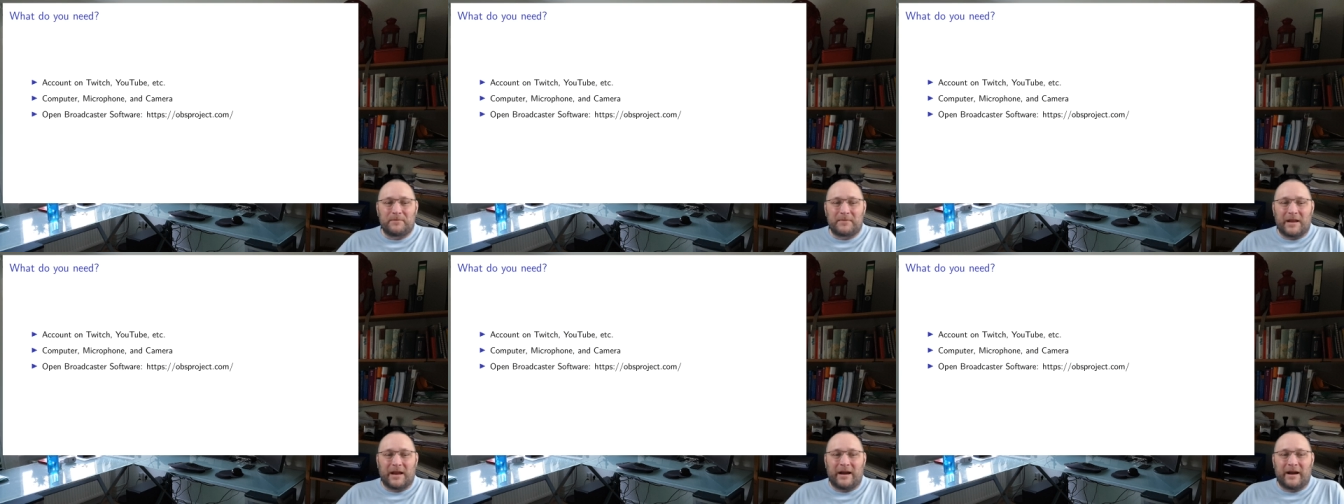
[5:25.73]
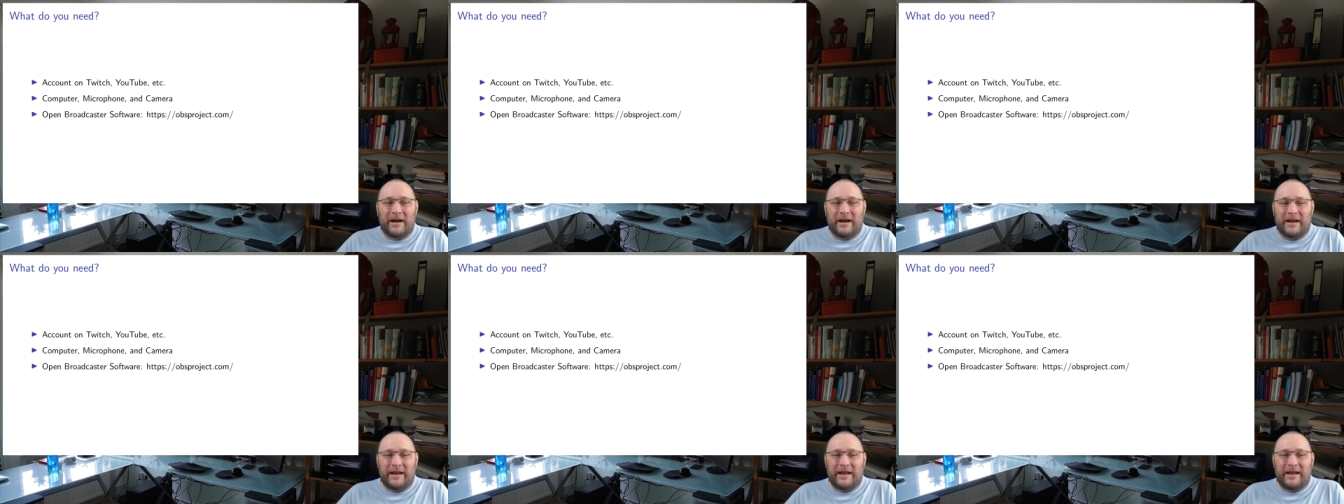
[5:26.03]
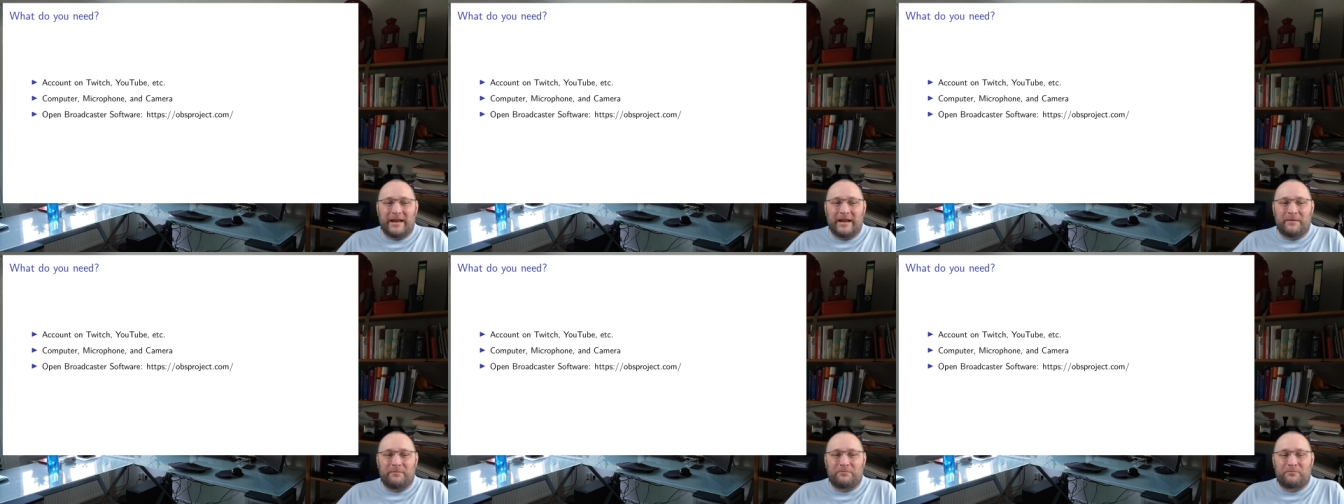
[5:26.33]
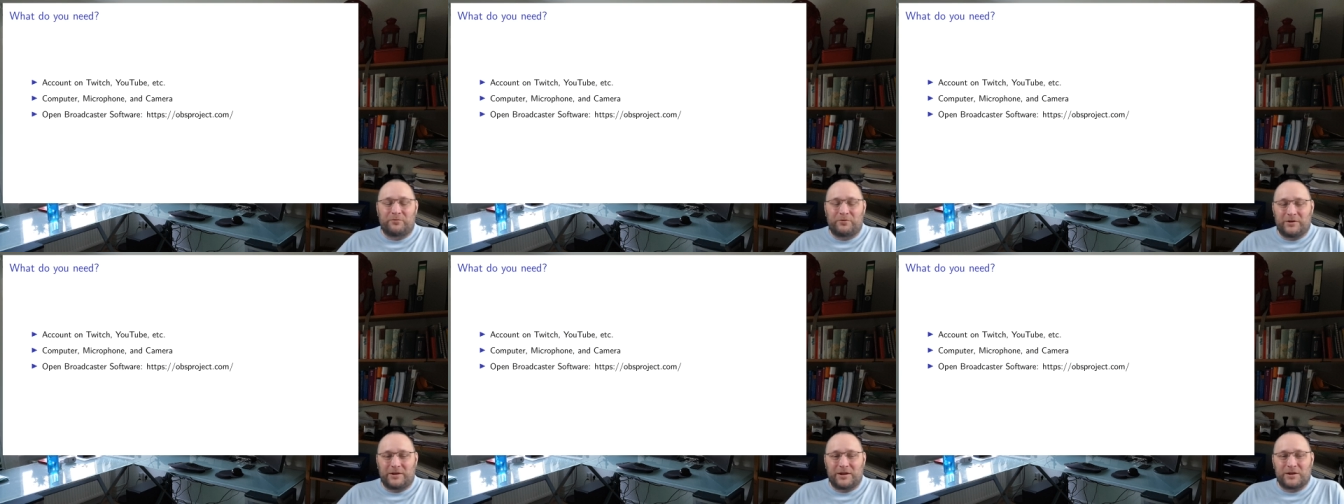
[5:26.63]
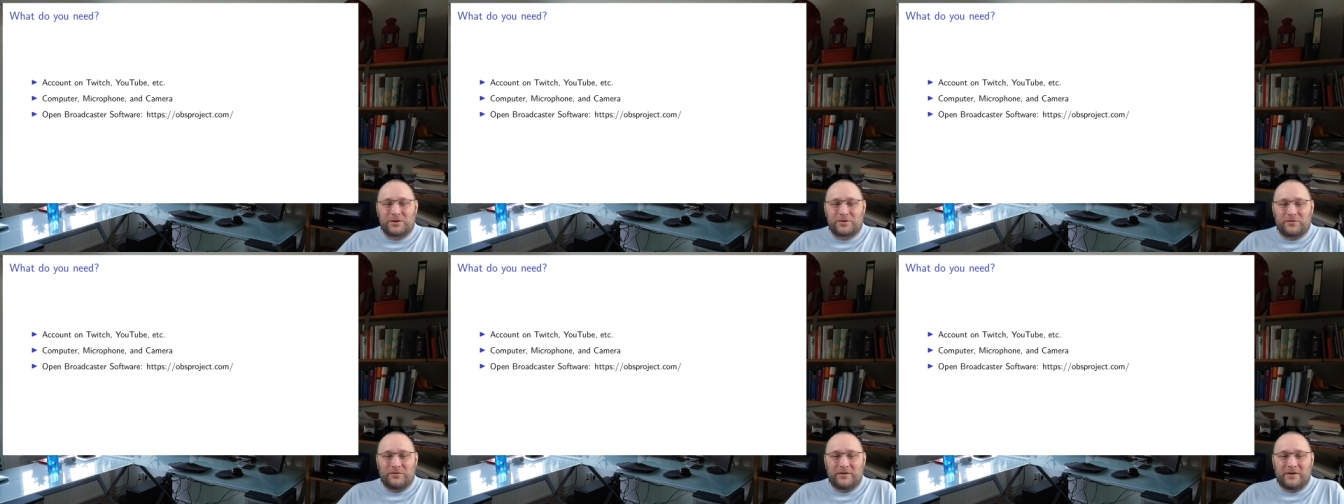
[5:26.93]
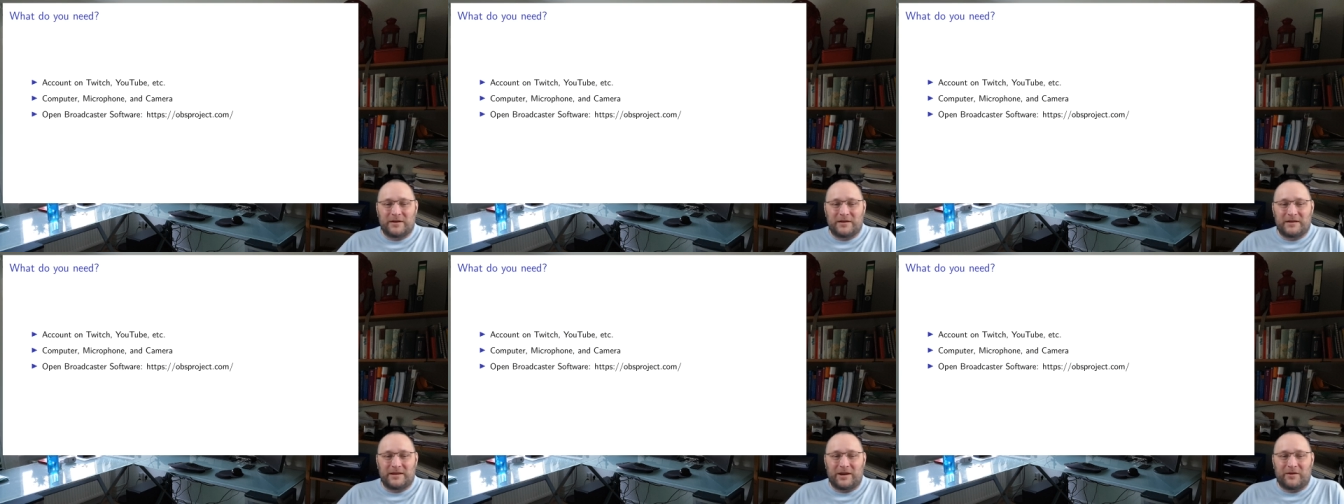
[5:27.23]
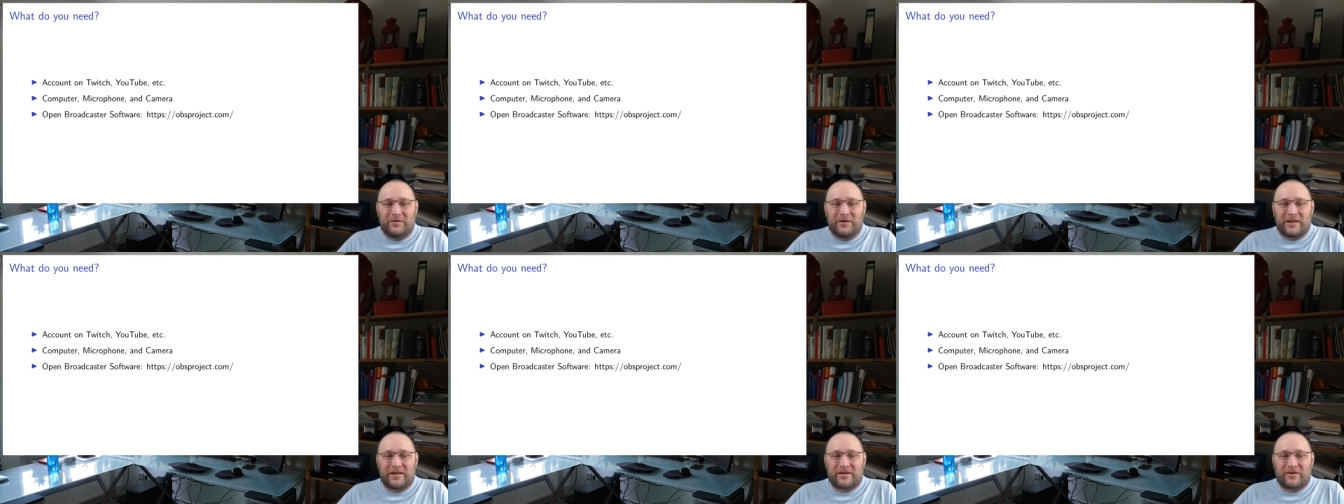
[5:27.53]
I am pretty sure
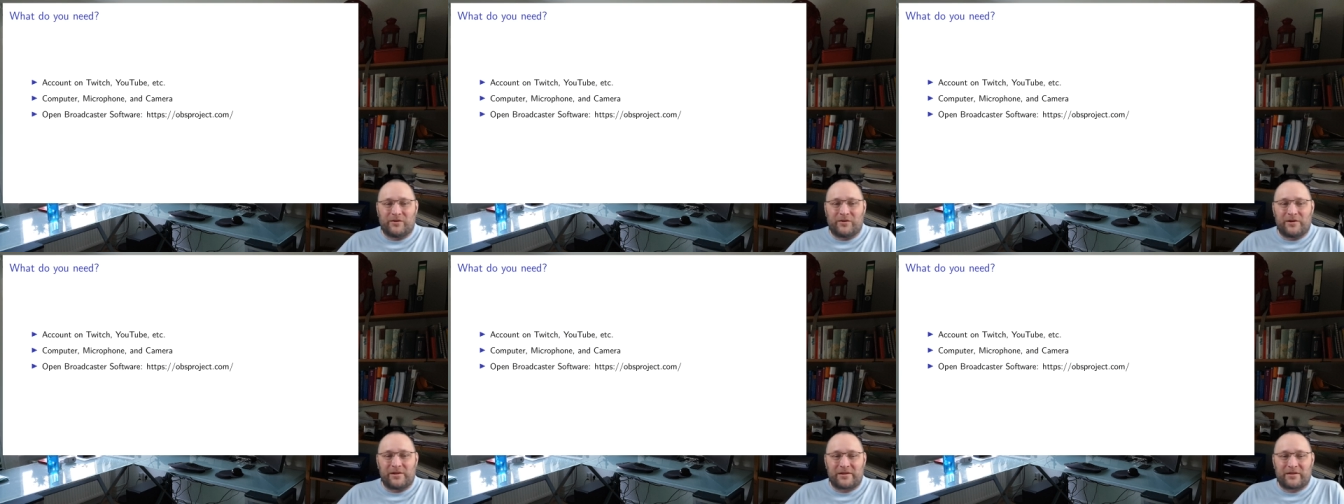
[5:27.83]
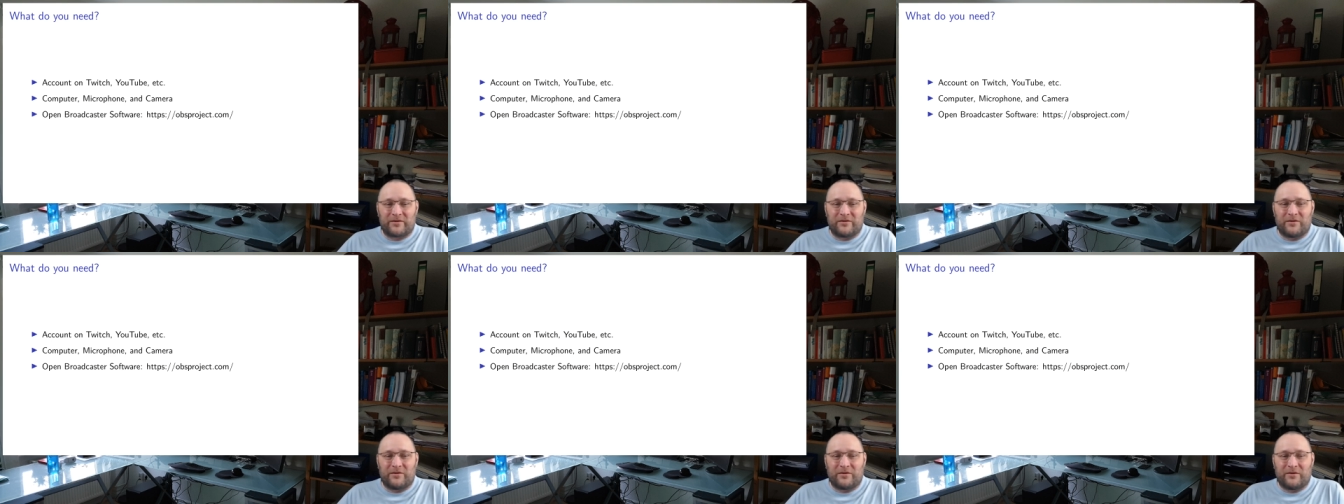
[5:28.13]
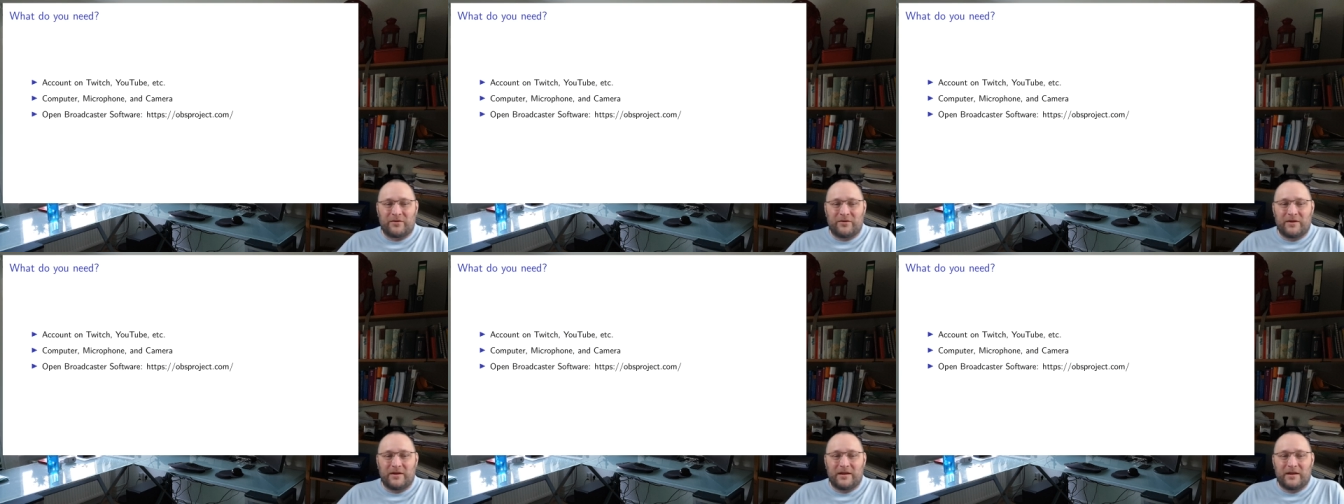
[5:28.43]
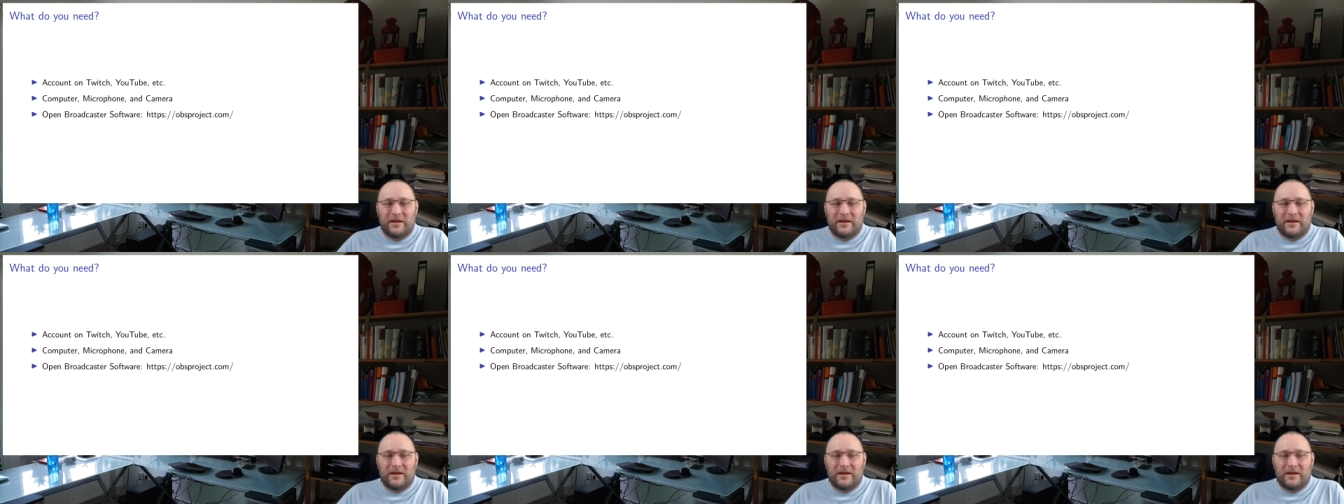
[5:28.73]
there is also